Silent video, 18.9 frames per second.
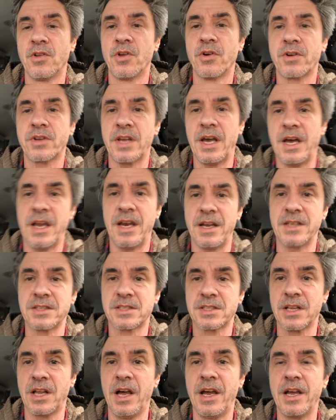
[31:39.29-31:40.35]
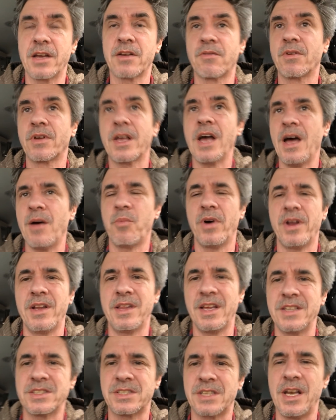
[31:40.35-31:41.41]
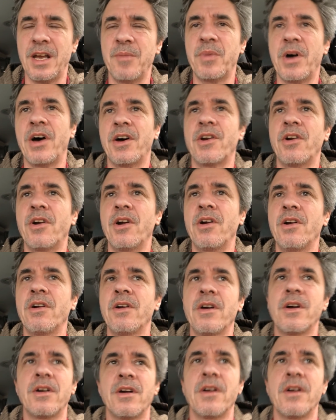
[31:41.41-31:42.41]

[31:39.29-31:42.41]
looked at as like, God, what did they say about her?